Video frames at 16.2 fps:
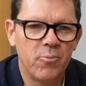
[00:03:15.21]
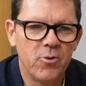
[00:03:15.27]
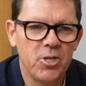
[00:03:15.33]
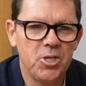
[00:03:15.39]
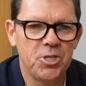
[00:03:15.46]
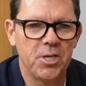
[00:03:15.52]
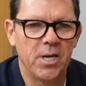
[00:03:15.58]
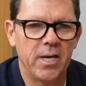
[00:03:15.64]

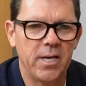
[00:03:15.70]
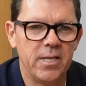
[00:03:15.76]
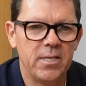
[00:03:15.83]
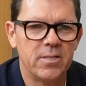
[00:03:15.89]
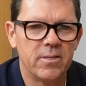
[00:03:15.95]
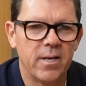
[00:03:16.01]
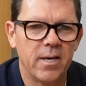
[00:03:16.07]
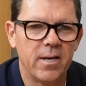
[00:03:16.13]

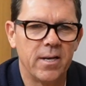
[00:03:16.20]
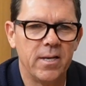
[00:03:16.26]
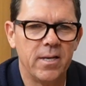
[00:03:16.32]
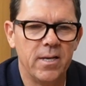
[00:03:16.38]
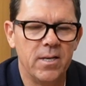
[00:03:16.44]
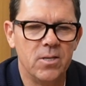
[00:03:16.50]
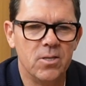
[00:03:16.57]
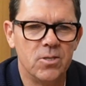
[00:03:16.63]
appreciate that it
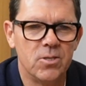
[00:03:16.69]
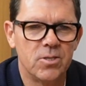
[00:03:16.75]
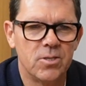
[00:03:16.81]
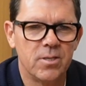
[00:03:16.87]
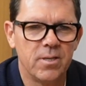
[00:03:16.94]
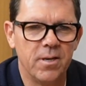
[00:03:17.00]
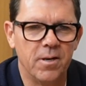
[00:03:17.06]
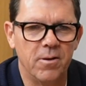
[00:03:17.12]

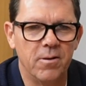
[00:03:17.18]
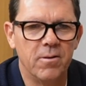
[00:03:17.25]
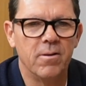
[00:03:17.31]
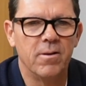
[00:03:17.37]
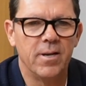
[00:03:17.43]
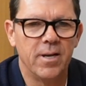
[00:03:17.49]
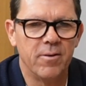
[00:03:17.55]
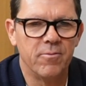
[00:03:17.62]
is, and
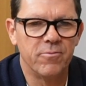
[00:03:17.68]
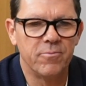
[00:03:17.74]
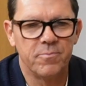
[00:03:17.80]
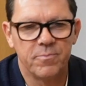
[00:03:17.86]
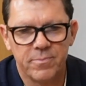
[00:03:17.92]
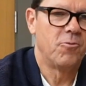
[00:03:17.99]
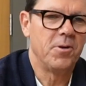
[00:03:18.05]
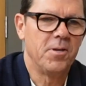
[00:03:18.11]
I have
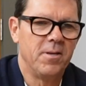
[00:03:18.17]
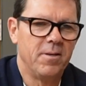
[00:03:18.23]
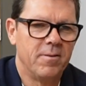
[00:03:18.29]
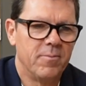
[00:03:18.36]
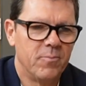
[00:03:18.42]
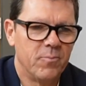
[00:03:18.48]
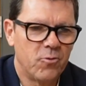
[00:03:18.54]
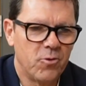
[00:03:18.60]
three